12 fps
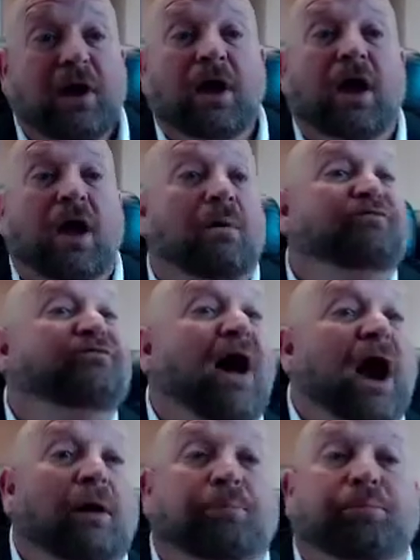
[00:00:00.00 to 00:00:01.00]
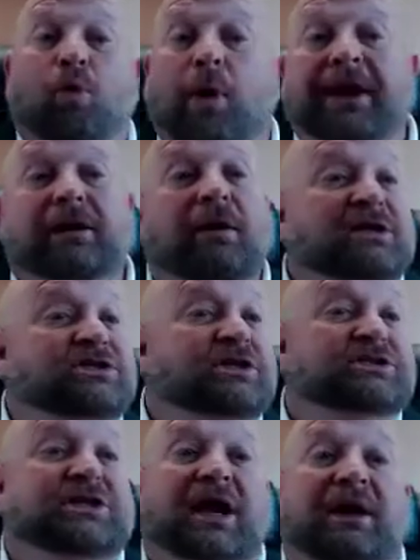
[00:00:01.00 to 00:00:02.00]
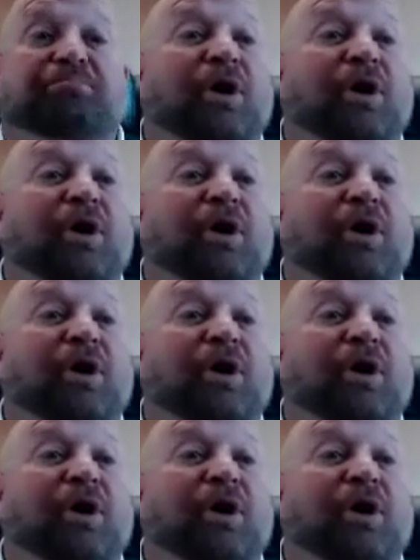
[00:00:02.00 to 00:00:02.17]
Firepoint, Commissions Inc.,